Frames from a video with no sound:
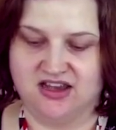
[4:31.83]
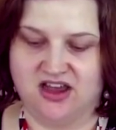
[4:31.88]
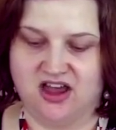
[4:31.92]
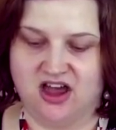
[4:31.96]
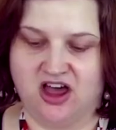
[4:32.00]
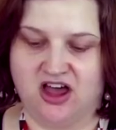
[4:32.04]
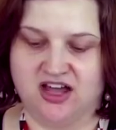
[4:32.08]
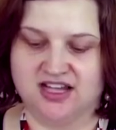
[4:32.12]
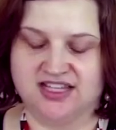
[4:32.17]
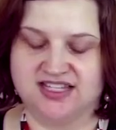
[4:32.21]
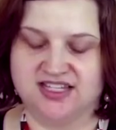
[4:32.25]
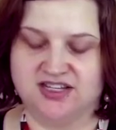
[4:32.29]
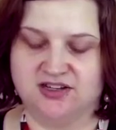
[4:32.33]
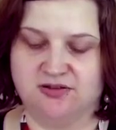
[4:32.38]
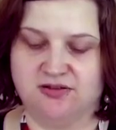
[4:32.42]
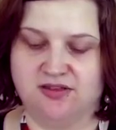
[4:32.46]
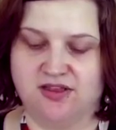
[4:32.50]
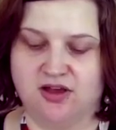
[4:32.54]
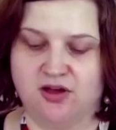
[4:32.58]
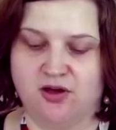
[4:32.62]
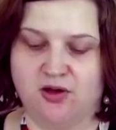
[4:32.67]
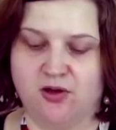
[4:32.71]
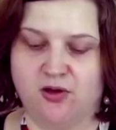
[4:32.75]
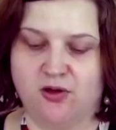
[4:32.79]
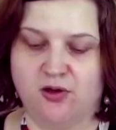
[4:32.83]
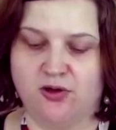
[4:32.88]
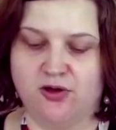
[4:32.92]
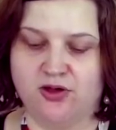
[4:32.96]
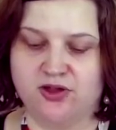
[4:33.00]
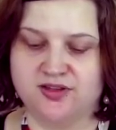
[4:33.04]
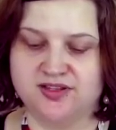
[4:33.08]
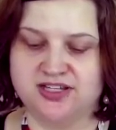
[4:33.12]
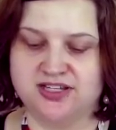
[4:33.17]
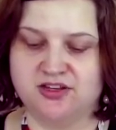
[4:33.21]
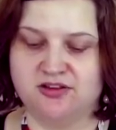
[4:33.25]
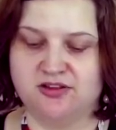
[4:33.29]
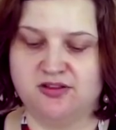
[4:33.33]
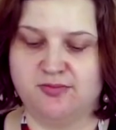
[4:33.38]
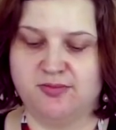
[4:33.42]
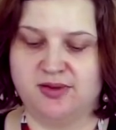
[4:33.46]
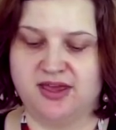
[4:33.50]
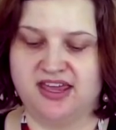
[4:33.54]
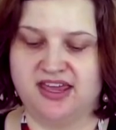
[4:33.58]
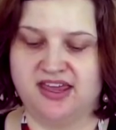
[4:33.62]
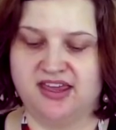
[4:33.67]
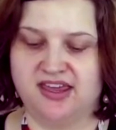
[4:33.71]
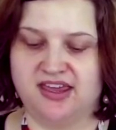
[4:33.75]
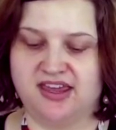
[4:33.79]
onto the whole
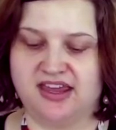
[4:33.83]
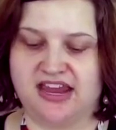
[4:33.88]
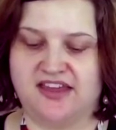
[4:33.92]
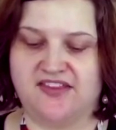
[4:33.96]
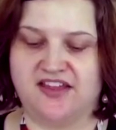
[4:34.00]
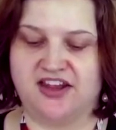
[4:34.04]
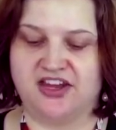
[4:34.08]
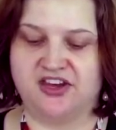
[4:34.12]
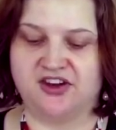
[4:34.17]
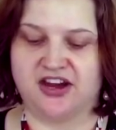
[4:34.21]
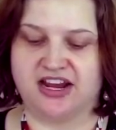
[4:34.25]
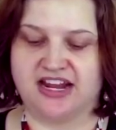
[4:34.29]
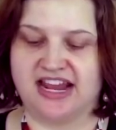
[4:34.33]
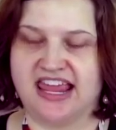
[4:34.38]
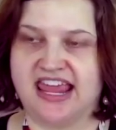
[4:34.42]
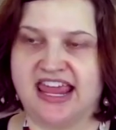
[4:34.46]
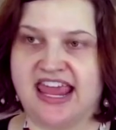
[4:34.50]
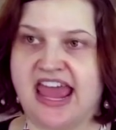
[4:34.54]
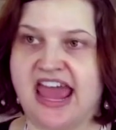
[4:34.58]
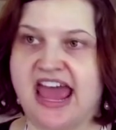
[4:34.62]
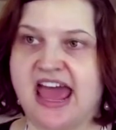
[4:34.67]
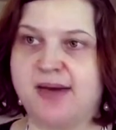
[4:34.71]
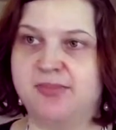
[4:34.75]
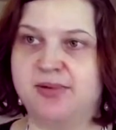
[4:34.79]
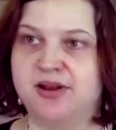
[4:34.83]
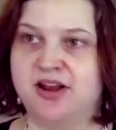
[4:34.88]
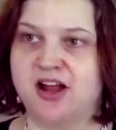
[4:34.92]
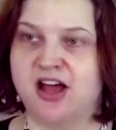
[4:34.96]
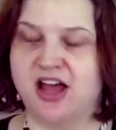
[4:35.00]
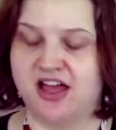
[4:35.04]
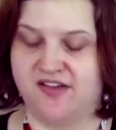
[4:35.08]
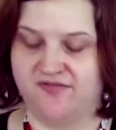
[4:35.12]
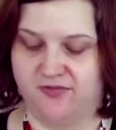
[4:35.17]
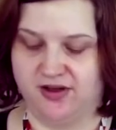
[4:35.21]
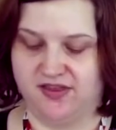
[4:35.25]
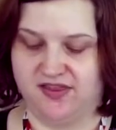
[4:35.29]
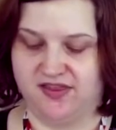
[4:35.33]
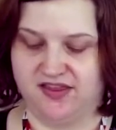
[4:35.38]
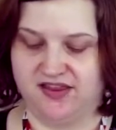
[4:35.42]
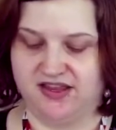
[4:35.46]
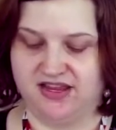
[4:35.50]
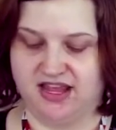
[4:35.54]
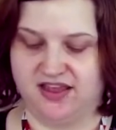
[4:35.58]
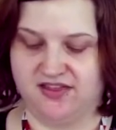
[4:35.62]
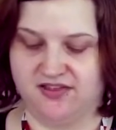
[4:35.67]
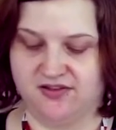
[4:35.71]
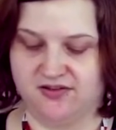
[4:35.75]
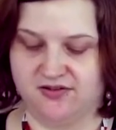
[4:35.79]
toothpick and then you're gonna cap it off with
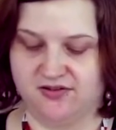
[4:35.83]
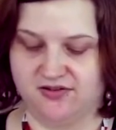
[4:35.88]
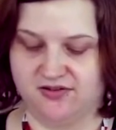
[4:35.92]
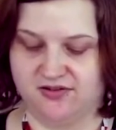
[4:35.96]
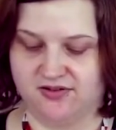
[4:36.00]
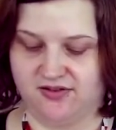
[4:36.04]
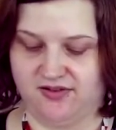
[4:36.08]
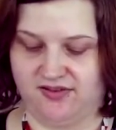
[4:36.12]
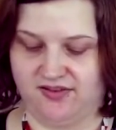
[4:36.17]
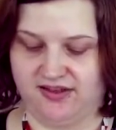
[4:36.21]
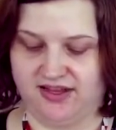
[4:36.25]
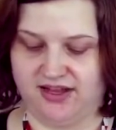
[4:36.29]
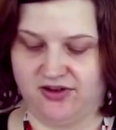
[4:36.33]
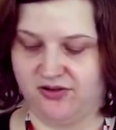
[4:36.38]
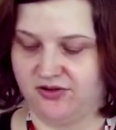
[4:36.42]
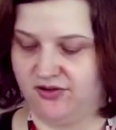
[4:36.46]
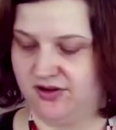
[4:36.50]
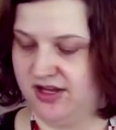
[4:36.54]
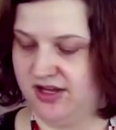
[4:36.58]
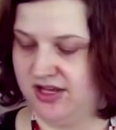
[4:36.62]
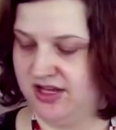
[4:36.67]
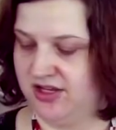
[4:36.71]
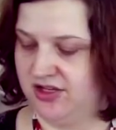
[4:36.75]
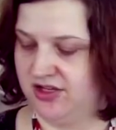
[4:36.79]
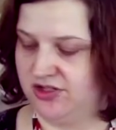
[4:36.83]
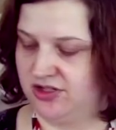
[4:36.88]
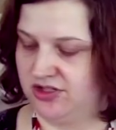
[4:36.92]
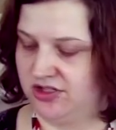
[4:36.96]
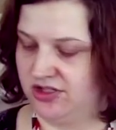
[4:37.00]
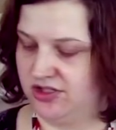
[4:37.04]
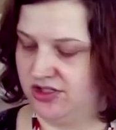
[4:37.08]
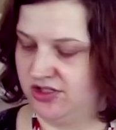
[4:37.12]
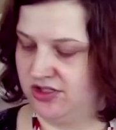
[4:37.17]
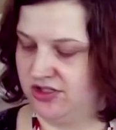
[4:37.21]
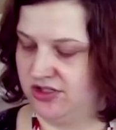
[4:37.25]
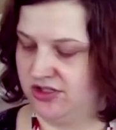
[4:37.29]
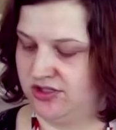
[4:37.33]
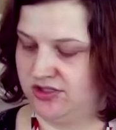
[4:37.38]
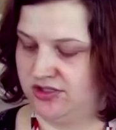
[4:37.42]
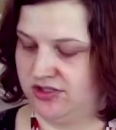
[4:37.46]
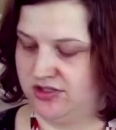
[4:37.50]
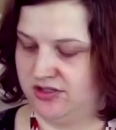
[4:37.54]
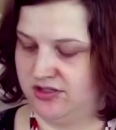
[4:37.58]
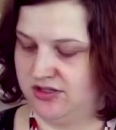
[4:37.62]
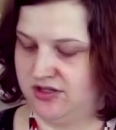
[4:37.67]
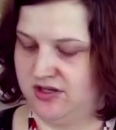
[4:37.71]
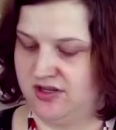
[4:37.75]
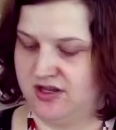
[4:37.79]
another licorice.
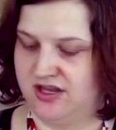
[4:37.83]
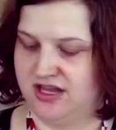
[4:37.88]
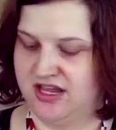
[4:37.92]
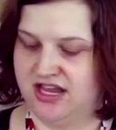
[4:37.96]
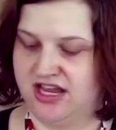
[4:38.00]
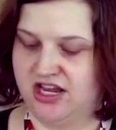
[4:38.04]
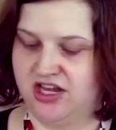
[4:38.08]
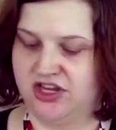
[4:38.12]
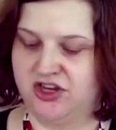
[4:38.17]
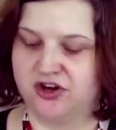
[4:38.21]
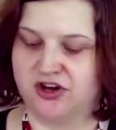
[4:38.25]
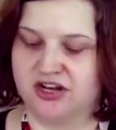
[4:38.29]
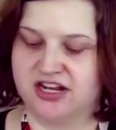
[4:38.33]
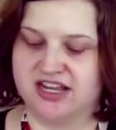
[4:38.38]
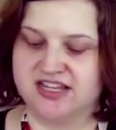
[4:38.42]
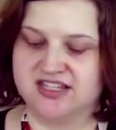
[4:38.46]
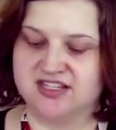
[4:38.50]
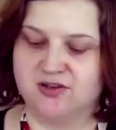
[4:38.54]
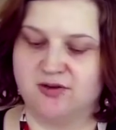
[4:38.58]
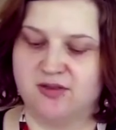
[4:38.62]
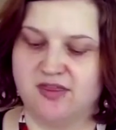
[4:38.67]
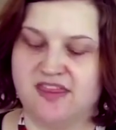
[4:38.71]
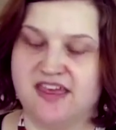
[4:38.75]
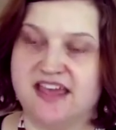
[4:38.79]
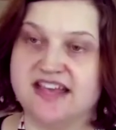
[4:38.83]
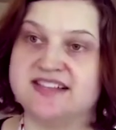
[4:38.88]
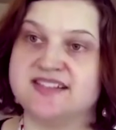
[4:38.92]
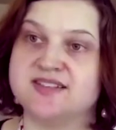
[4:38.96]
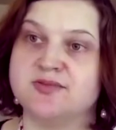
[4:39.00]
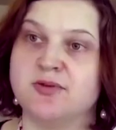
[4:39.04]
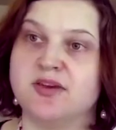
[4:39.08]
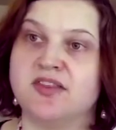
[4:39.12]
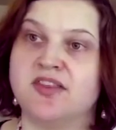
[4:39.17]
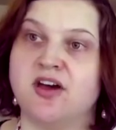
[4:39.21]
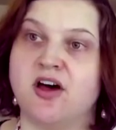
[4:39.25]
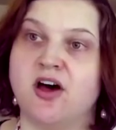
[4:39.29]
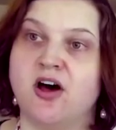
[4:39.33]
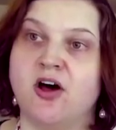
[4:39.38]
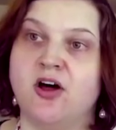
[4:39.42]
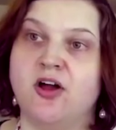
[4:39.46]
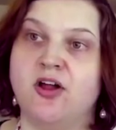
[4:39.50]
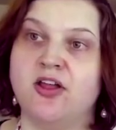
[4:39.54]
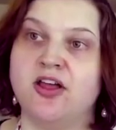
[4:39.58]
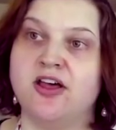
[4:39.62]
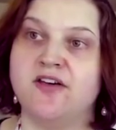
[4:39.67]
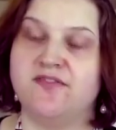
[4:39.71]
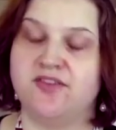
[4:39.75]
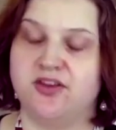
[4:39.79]
You're gonna do this with
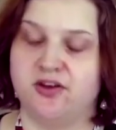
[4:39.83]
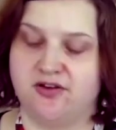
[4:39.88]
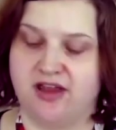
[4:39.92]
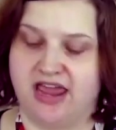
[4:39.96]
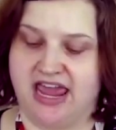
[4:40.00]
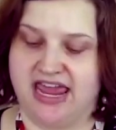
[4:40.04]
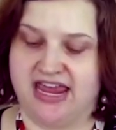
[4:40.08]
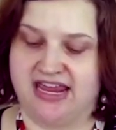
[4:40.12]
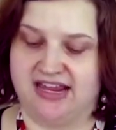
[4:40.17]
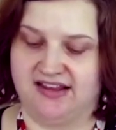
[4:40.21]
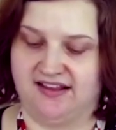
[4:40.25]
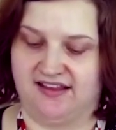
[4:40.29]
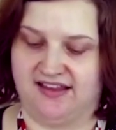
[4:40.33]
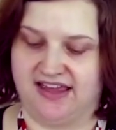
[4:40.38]
all of your eight